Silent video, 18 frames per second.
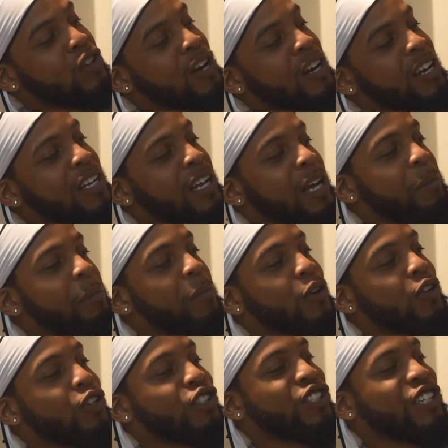of like
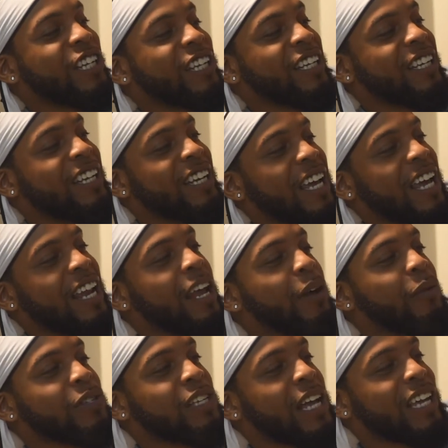bullshit, and they was
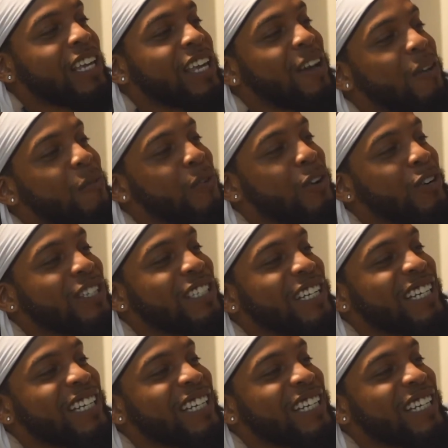like, yeah, we're gonna take